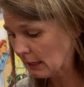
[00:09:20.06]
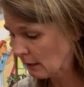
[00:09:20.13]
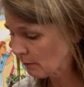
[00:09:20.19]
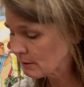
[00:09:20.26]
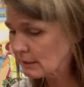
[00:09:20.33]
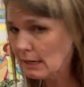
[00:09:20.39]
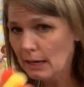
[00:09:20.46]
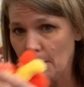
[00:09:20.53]
here.
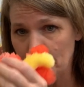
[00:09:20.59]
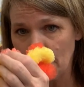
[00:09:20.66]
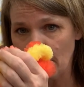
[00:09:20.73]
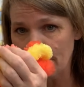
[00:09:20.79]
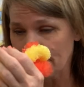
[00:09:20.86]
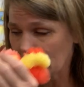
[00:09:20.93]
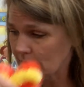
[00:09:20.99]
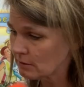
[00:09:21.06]
It was kind of
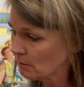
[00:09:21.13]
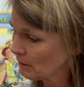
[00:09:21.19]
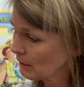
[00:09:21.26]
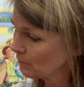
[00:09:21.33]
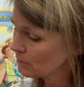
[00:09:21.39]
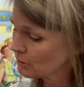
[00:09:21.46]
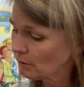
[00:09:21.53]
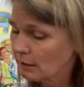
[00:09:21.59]
puffy. So
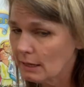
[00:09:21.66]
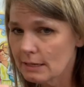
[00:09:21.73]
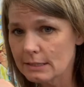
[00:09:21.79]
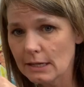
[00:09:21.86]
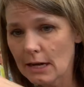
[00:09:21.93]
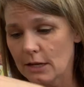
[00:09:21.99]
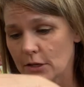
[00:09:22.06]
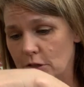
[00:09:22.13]
he was showing he's
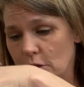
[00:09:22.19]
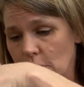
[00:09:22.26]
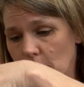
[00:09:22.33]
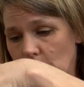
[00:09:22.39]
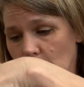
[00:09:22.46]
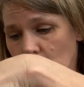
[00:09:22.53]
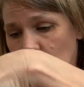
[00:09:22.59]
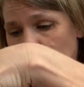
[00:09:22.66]
got
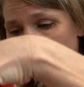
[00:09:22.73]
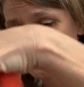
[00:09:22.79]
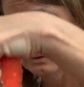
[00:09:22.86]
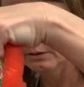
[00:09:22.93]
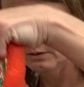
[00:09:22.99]
two